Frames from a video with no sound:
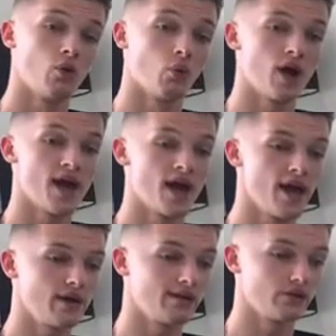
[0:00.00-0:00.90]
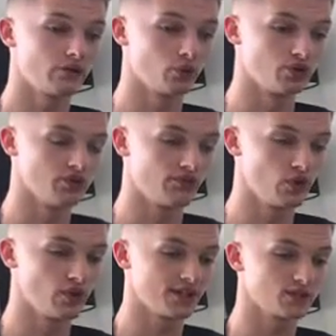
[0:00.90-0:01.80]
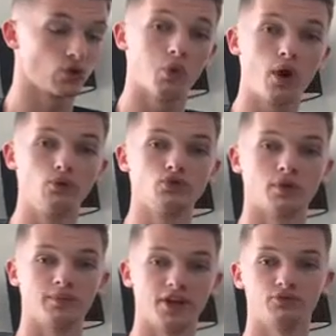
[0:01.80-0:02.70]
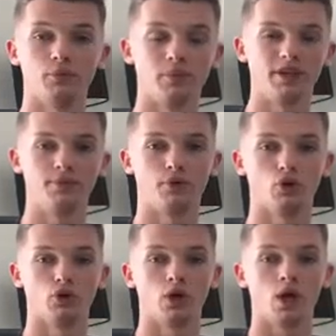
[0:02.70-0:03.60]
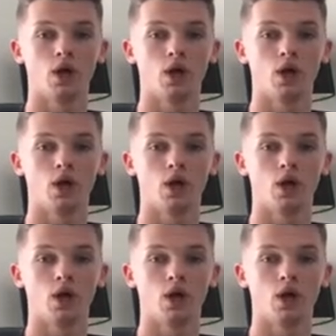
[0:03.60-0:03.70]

where there was a few little quotes from different people